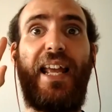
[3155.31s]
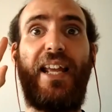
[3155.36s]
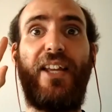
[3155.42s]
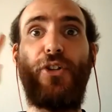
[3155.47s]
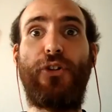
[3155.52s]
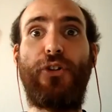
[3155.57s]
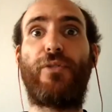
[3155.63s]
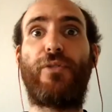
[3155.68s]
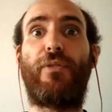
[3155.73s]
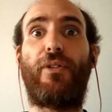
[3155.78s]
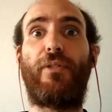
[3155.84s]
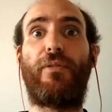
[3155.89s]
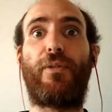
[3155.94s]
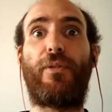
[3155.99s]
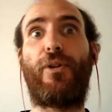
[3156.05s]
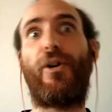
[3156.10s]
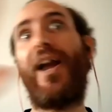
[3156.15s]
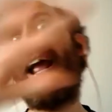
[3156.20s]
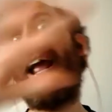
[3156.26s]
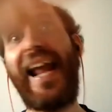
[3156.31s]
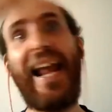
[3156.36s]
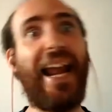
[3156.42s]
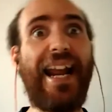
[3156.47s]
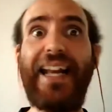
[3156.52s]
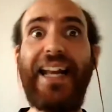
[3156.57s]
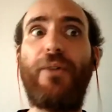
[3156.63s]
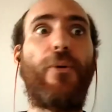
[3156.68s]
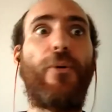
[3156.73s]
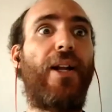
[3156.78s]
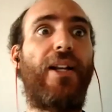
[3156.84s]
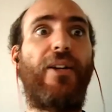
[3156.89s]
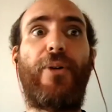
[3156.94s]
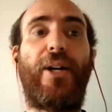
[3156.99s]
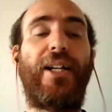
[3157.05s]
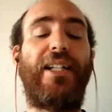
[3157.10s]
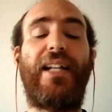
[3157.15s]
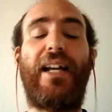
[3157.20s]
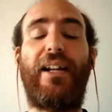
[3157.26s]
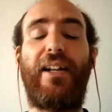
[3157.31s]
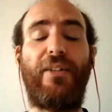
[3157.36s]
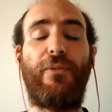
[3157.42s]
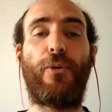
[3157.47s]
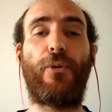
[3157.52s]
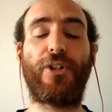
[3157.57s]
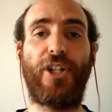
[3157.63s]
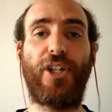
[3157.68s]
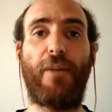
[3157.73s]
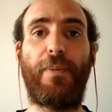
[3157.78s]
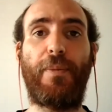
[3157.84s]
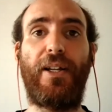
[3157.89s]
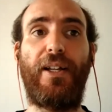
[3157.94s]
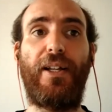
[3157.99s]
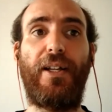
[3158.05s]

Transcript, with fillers: useful for anyone running any workshop.